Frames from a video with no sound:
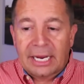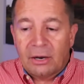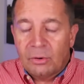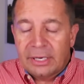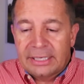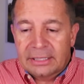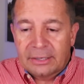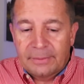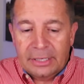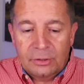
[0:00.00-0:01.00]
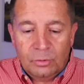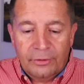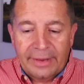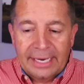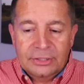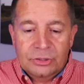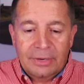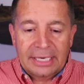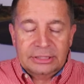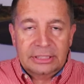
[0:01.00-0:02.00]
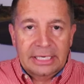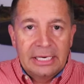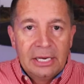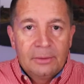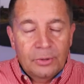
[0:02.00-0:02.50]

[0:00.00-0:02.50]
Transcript: How committed were they to actually